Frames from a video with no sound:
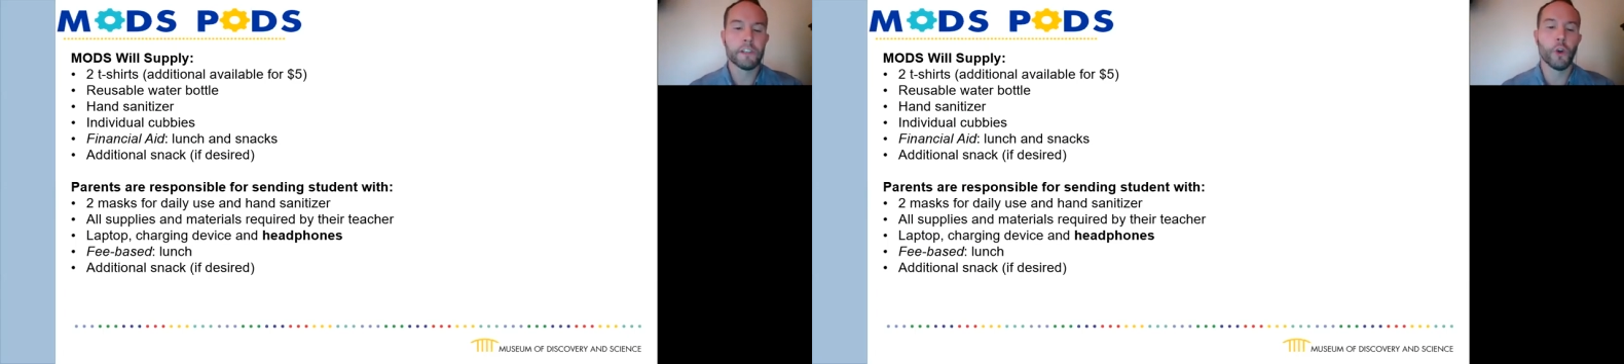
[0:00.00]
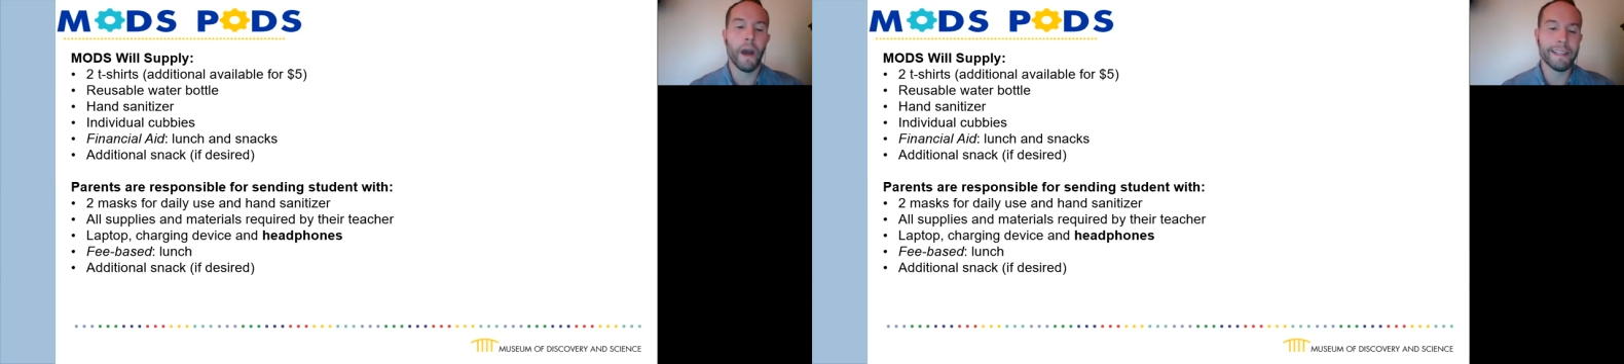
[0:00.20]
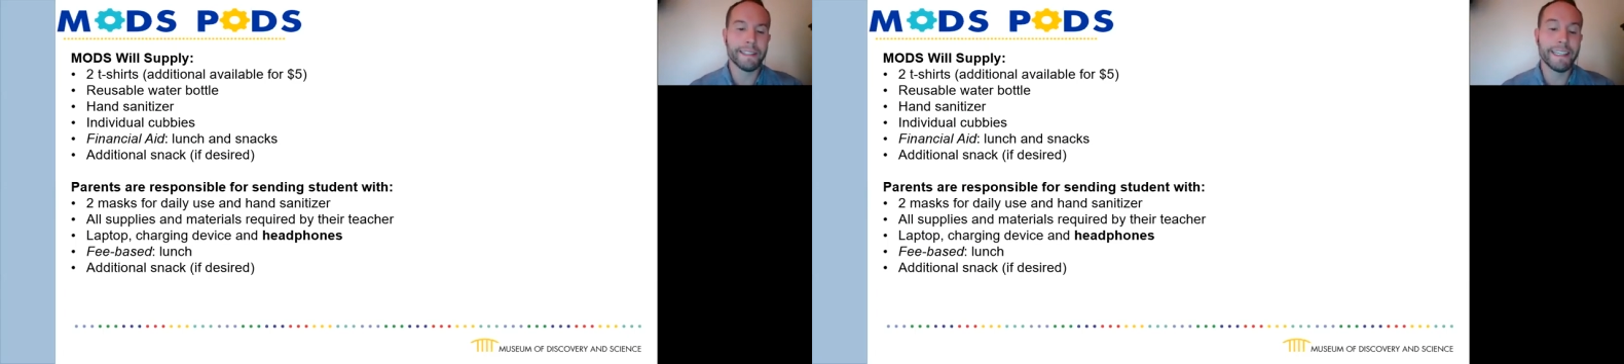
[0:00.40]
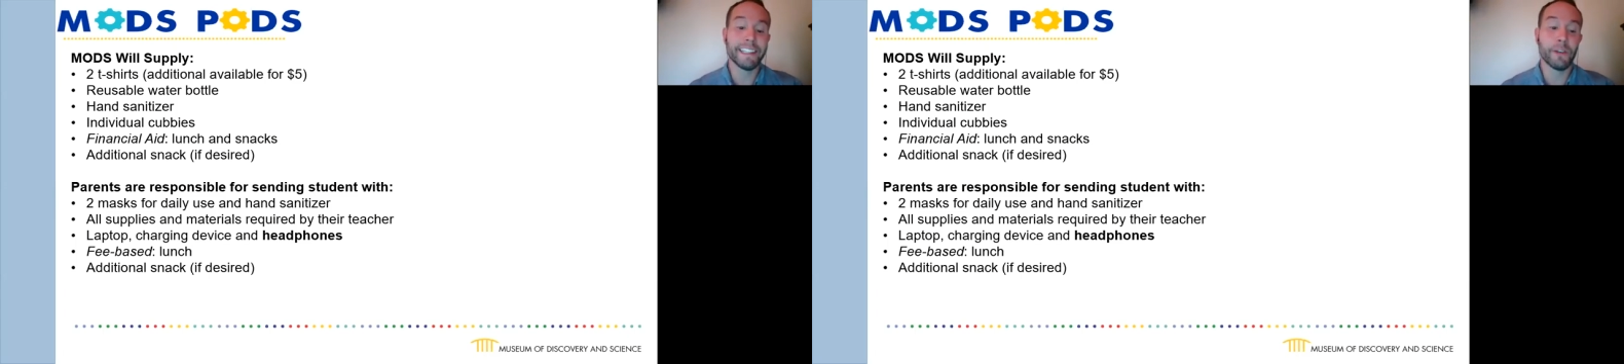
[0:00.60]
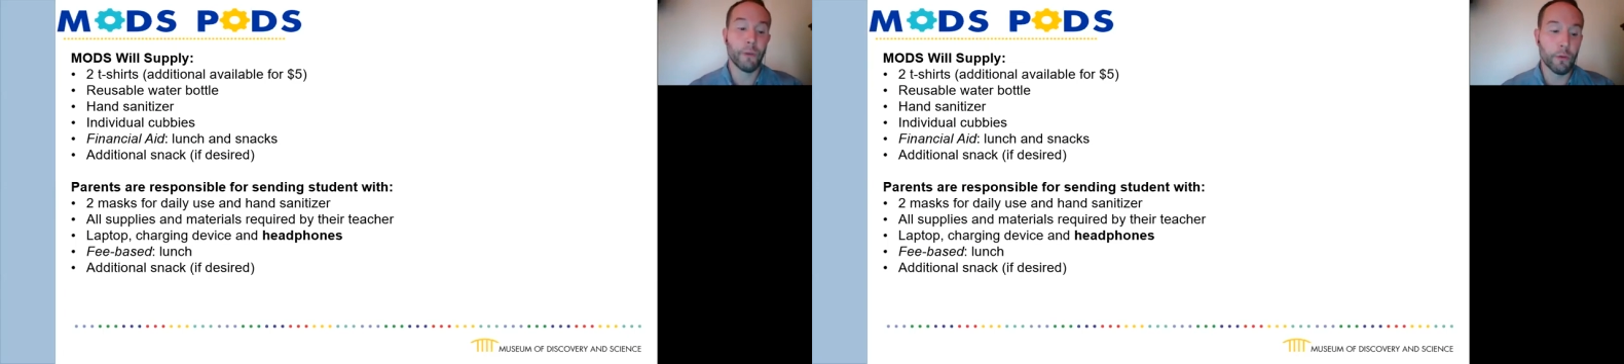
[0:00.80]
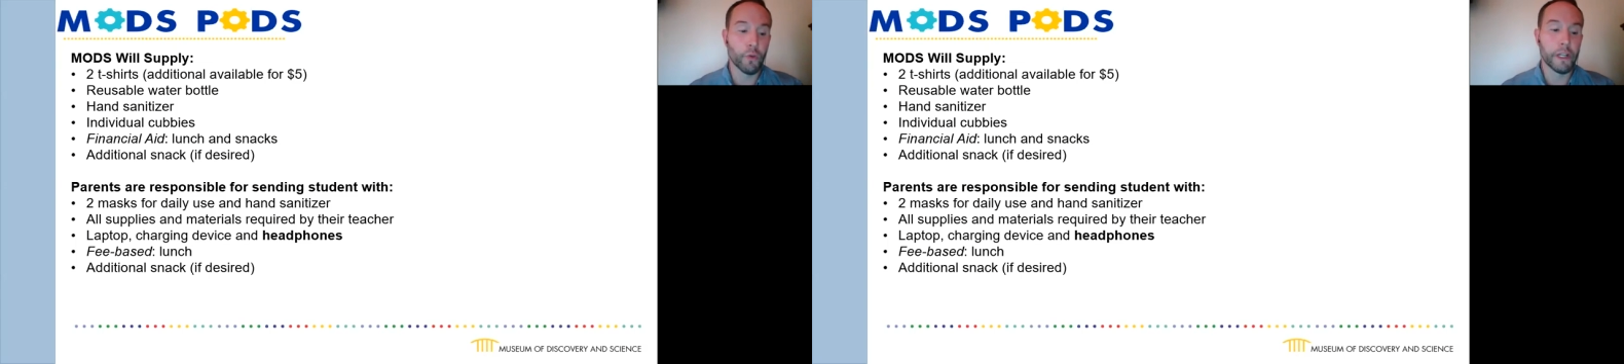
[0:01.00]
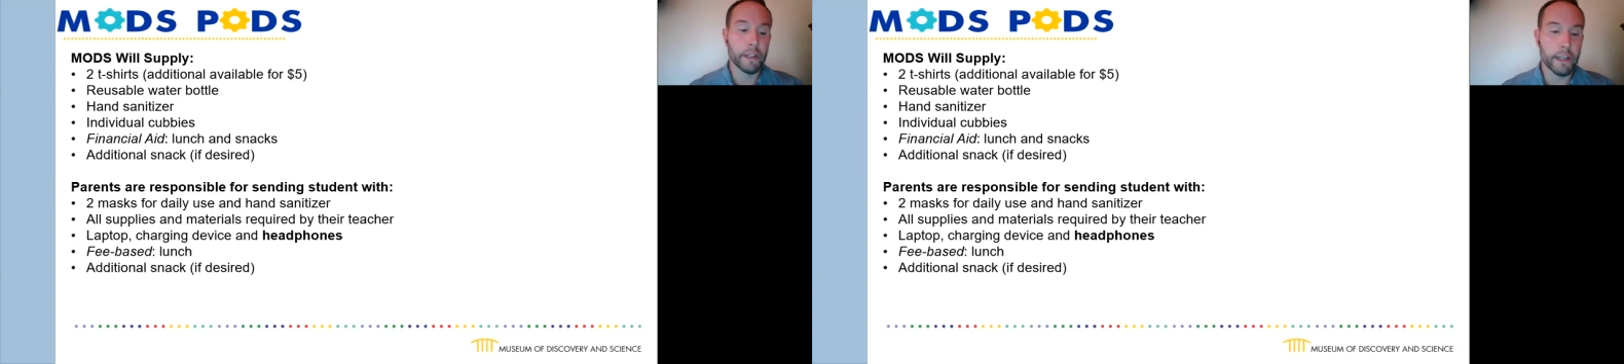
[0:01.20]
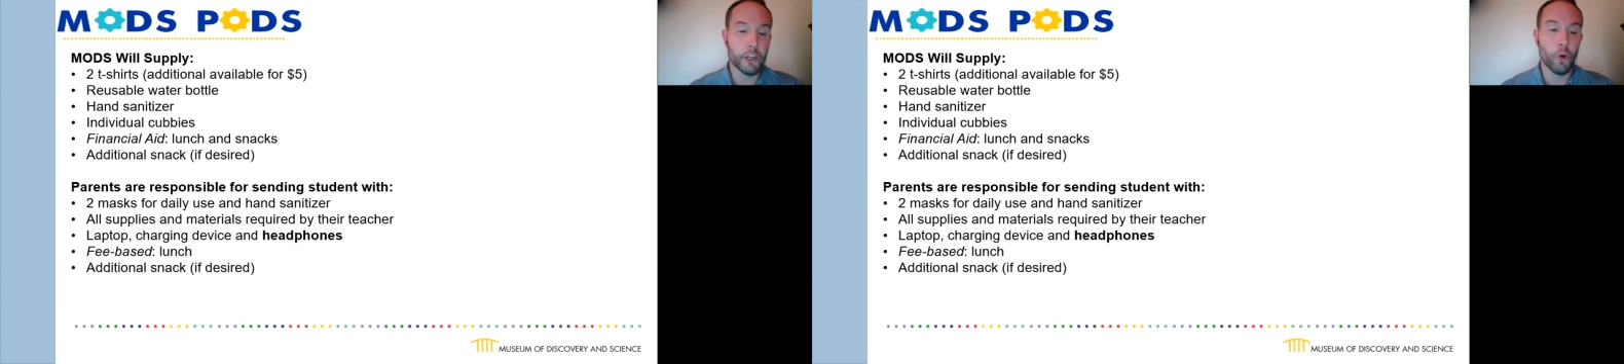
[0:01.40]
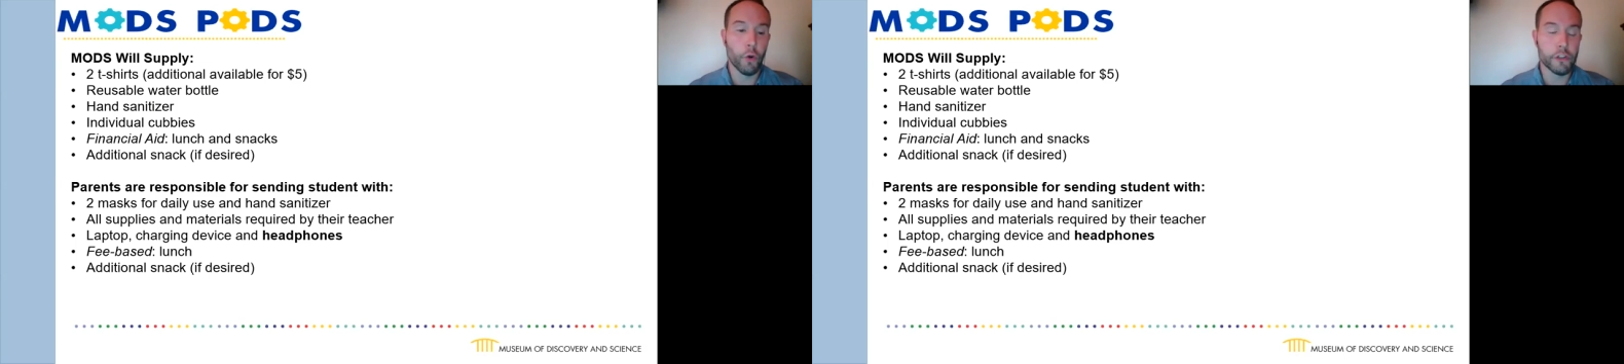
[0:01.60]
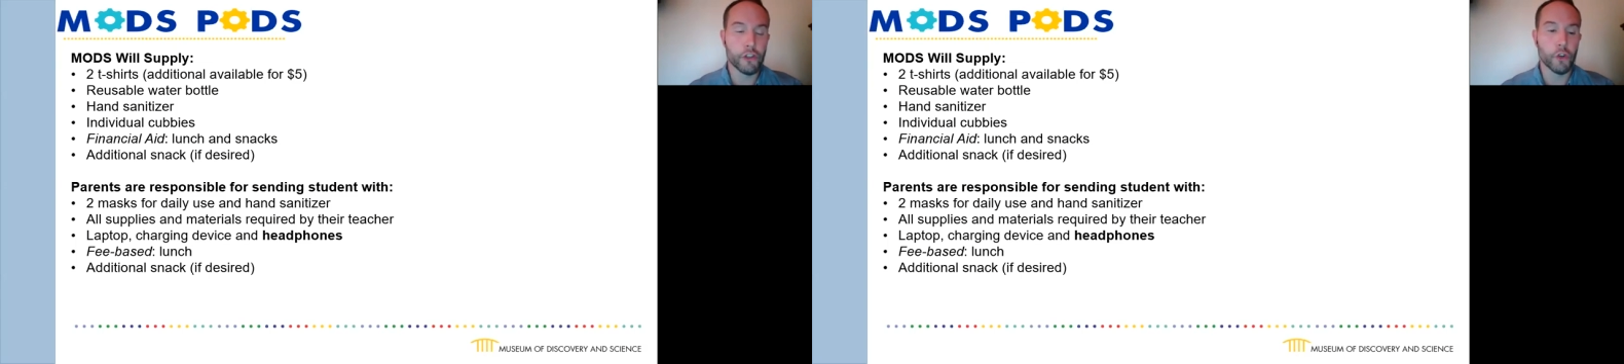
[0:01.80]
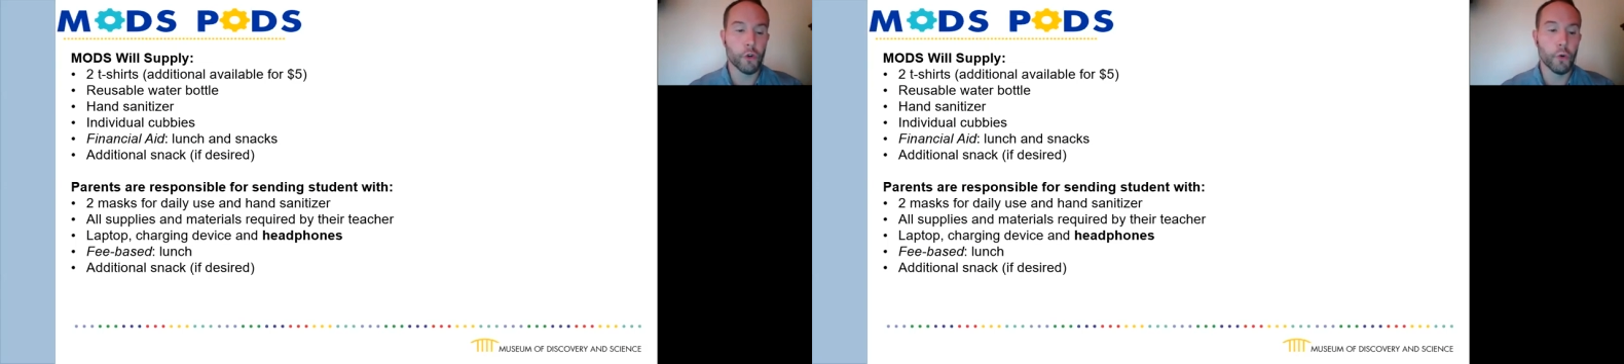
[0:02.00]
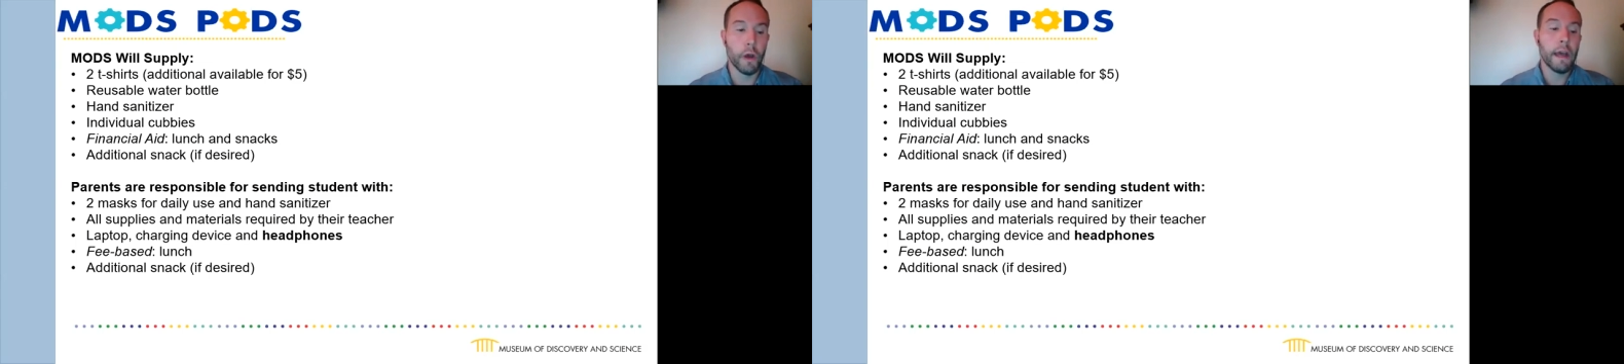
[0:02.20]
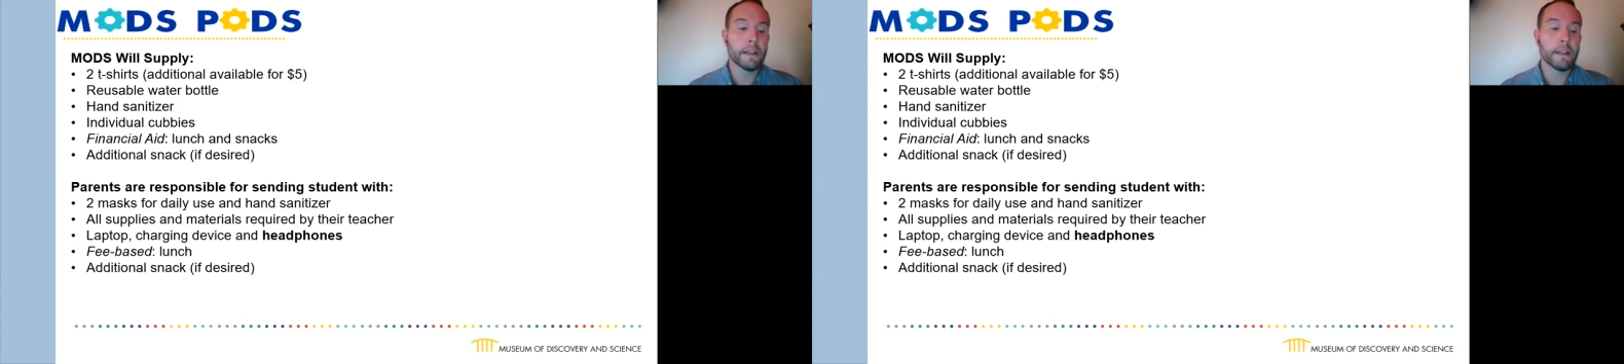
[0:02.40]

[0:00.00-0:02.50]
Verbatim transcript: So ideally, we really encourage you